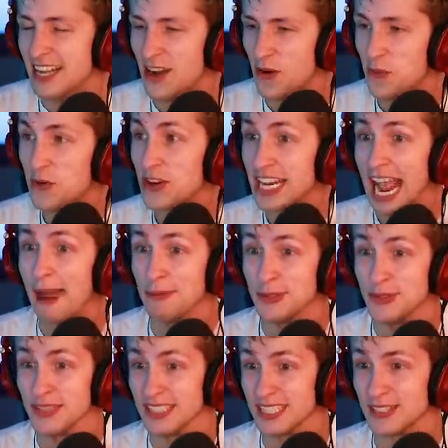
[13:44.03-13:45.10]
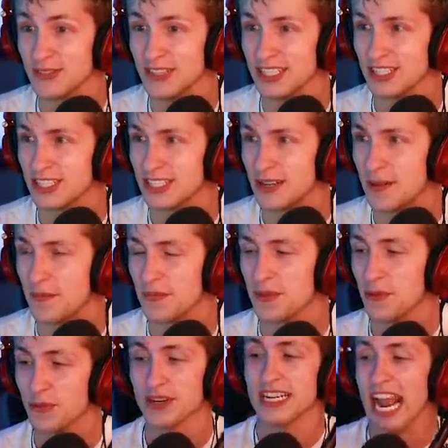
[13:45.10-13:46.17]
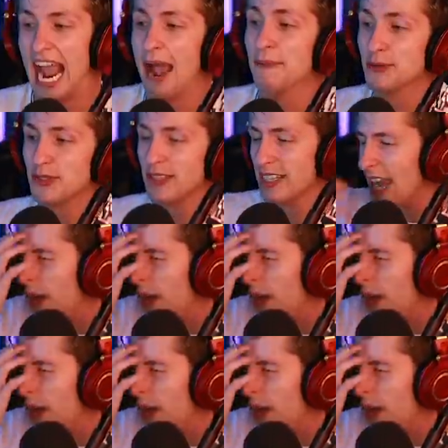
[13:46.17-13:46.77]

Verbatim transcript: We're capturing this fish. We're capturing.